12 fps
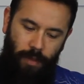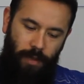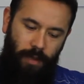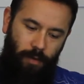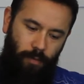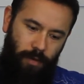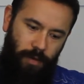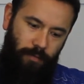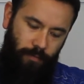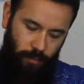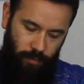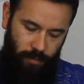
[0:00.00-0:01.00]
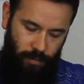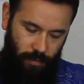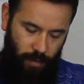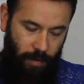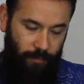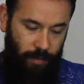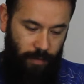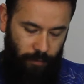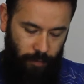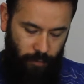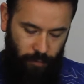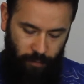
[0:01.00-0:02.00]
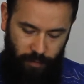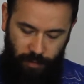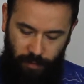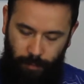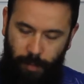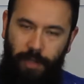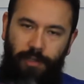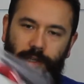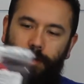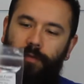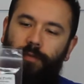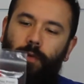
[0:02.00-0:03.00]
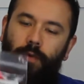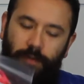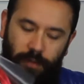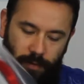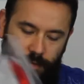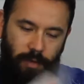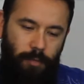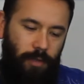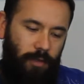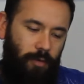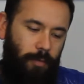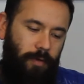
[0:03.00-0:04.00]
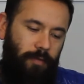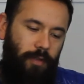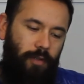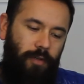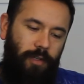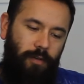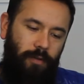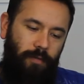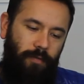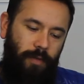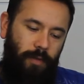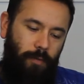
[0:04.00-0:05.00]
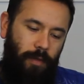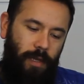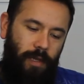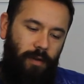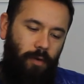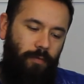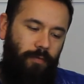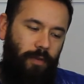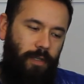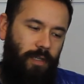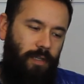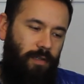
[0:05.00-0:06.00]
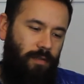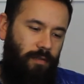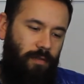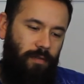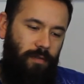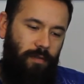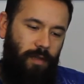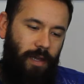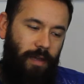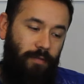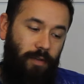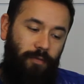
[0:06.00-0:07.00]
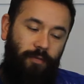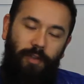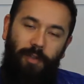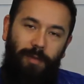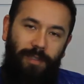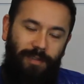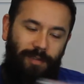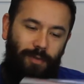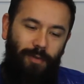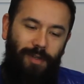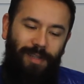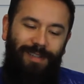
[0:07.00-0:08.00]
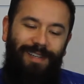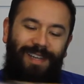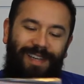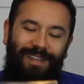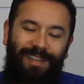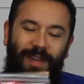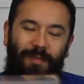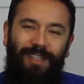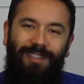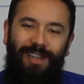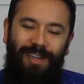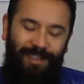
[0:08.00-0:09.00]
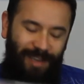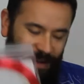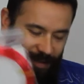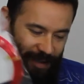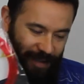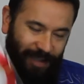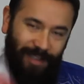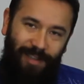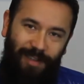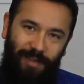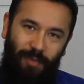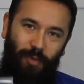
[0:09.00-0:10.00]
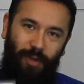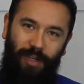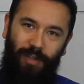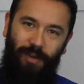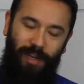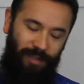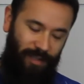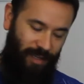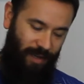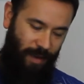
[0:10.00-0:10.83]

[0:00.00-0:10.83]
However, I've never used Pet G before, so there's going to be a little bit of a learning curve there with that. Hopefully I have enough filament to get my settings dialed in and get this to print correctly.